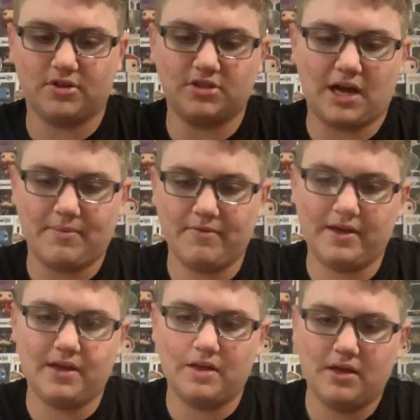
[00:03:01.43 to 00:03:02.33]
on top of
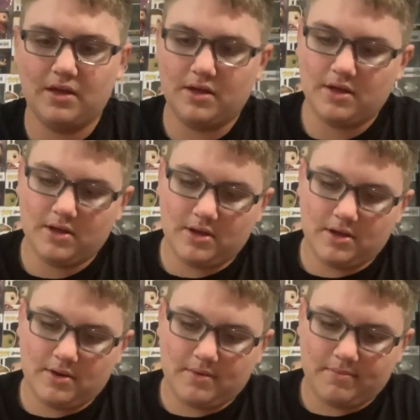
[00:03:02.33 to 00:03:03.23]
it.
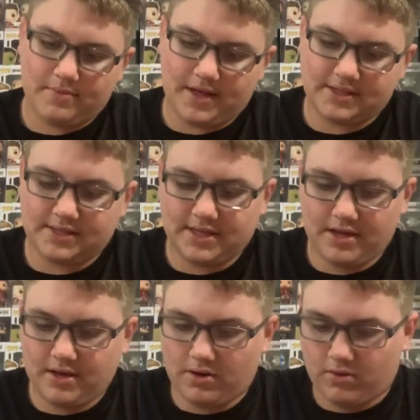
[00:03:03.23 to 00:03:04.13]
That's
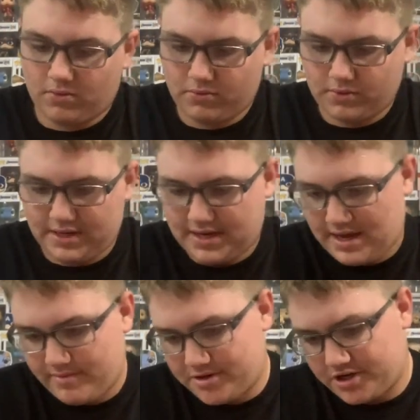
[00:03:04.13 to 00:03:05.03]
the only
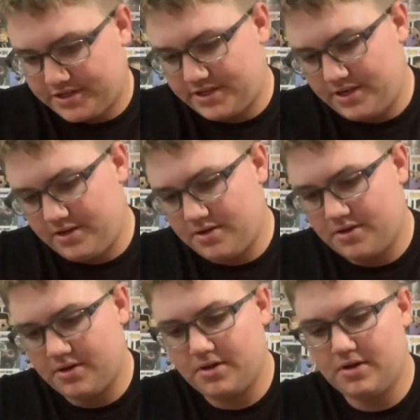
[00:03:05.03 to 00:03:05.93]
damage I see.
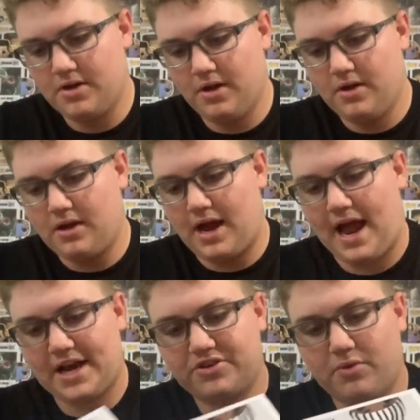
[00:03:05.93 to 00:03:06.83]
I
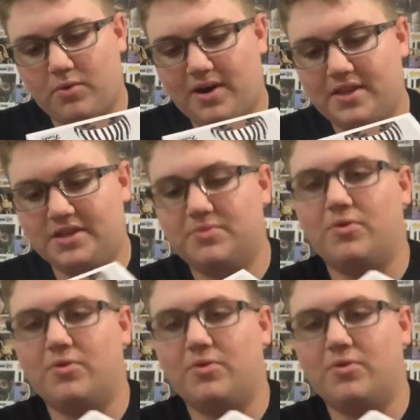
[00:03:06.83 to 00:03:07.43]
actually wanted this